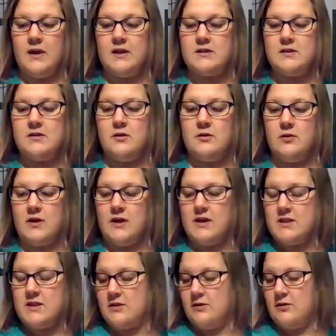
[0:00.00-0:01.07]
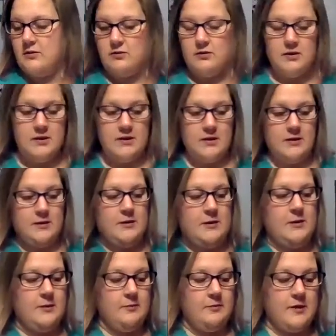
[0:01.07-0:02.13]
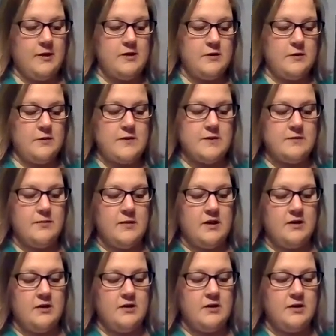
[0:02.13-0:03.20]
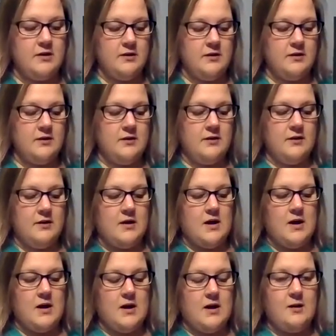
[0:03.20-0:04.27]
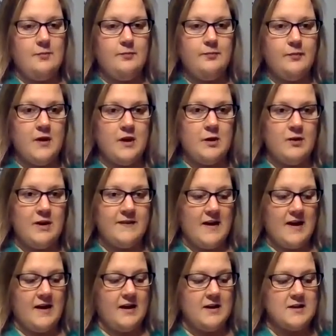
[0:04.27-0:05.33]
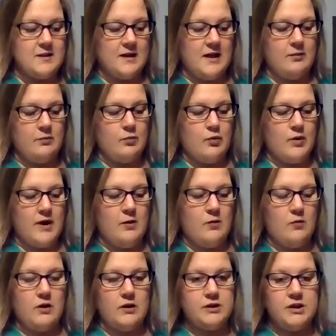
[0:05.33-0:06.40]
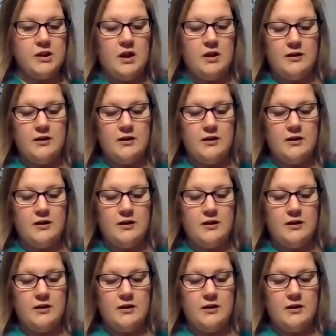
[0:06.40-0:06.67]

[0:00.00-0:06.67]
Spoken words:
Okay, because you don't want it to be too smeared. And you want that nice kind of bright orange